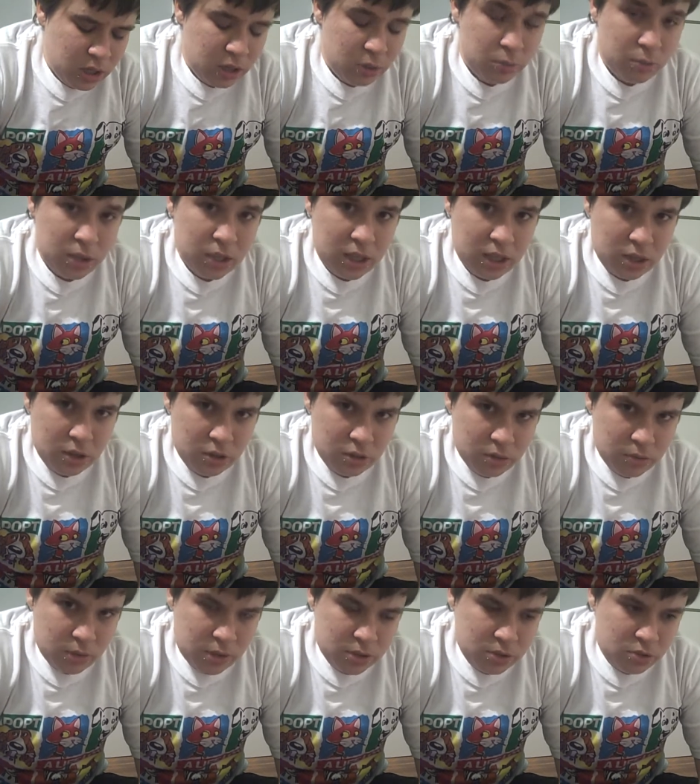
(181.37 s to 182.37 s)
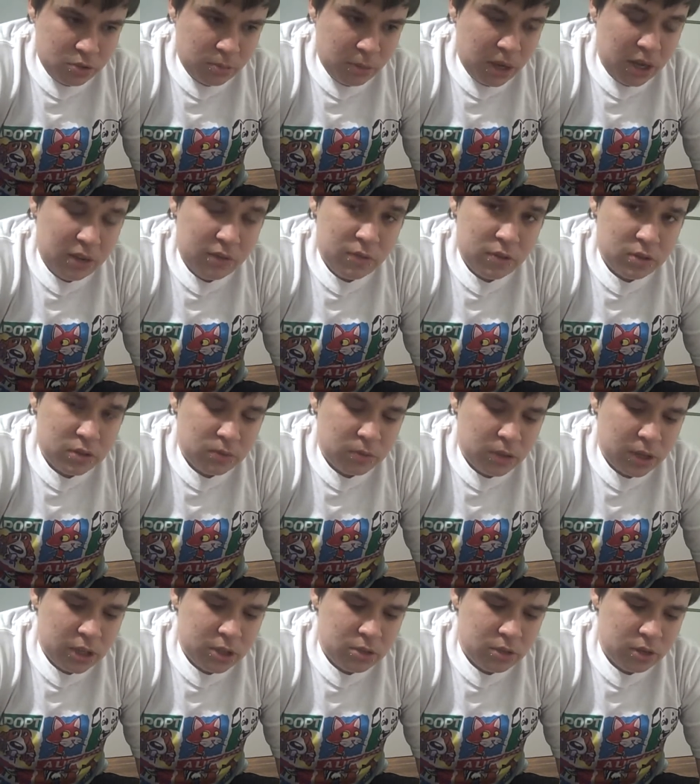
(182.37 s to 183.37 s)
and I really had to go to the restroom. First of
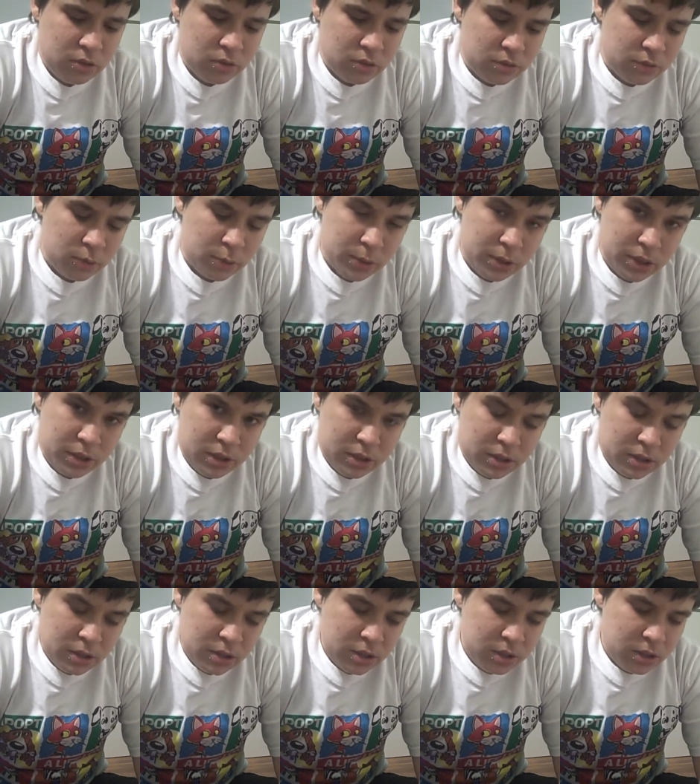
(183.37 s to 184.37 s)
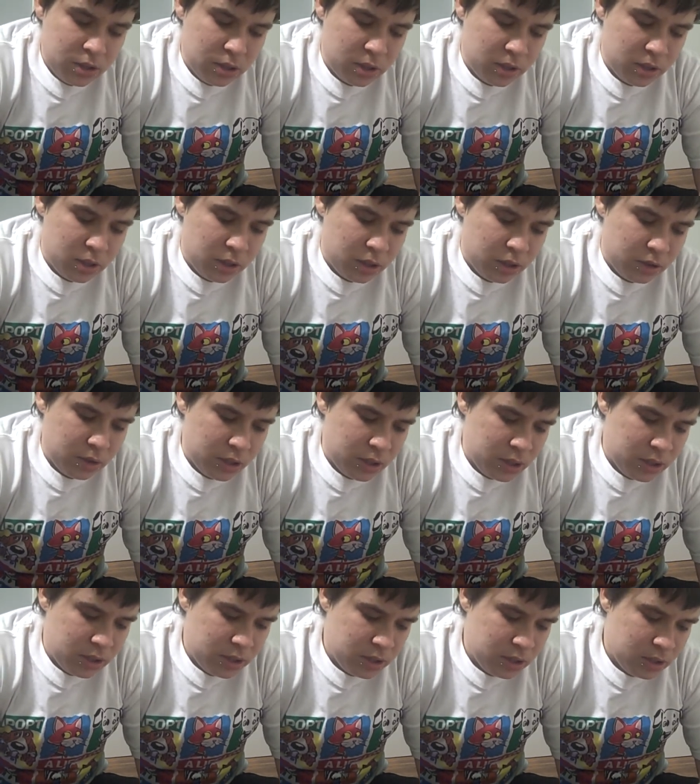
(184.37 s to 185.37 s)
all, I try to avoid,
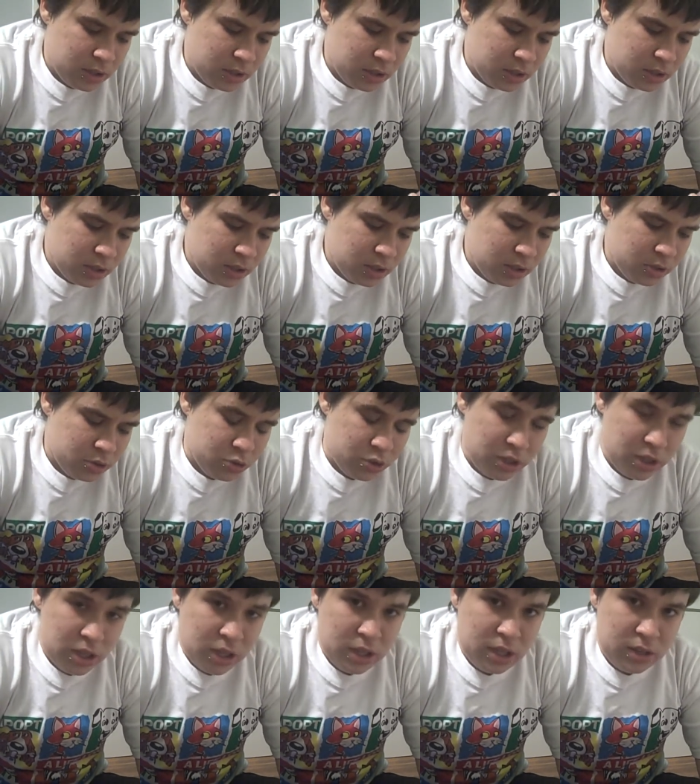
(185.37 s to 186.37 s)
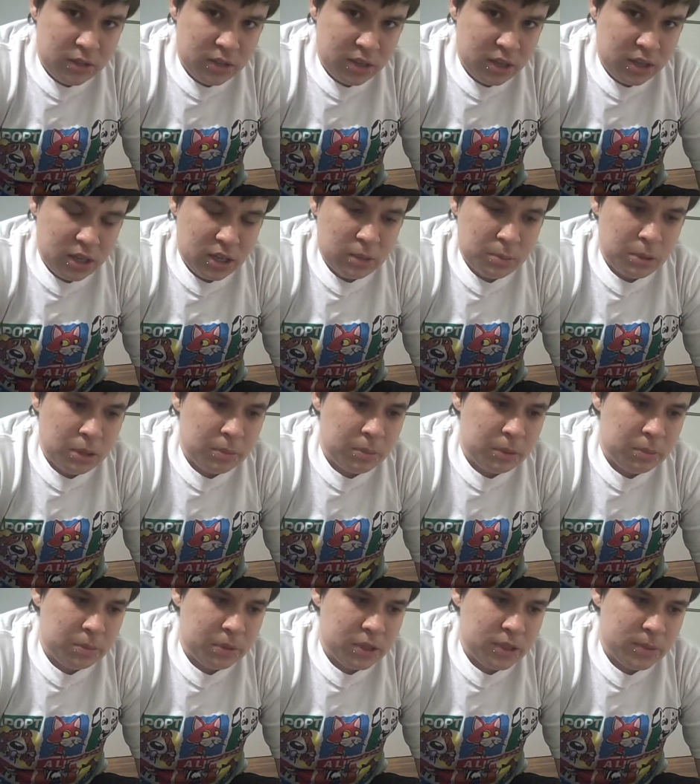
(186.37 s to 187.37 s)
like, drinking anything in a
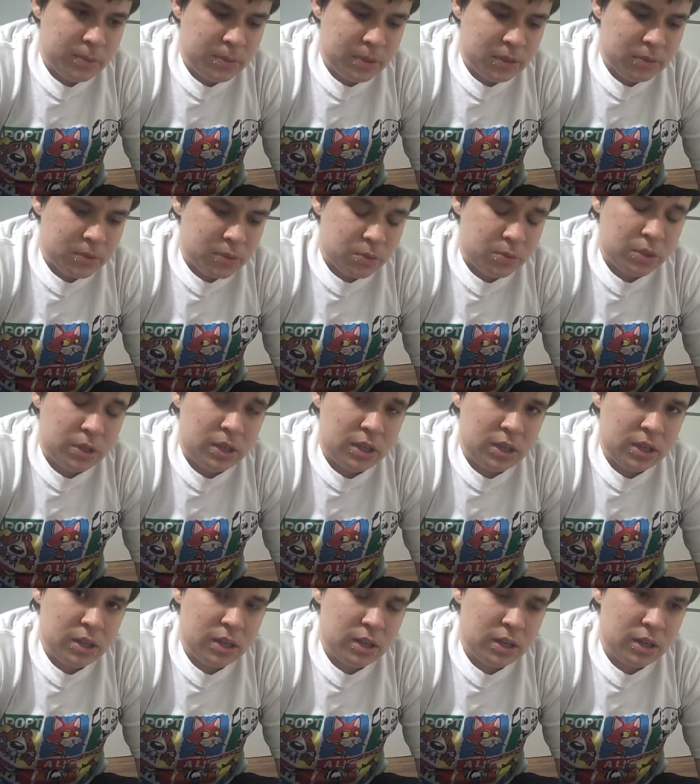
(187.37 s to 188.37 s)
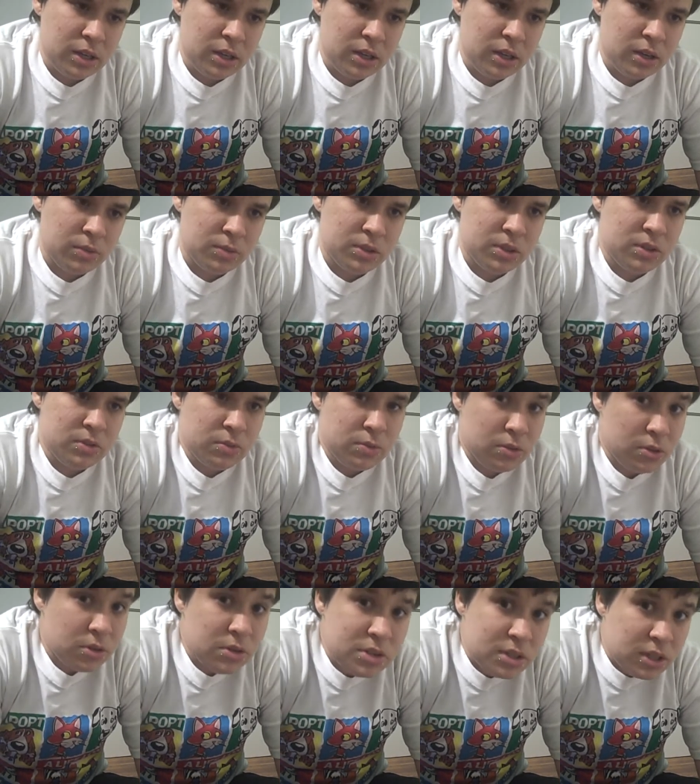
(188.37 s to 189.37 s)
public place, but it was really, I was
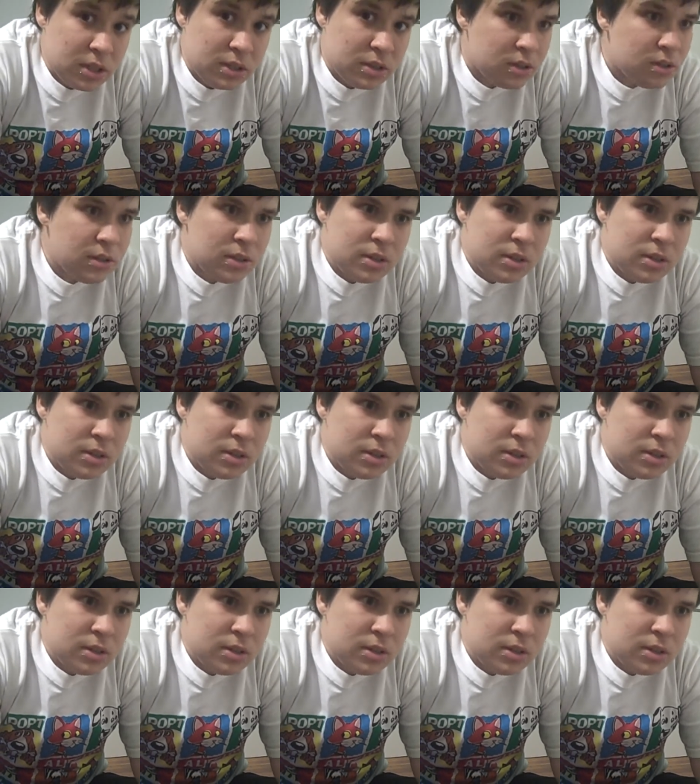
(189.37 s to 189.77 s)
thirsty.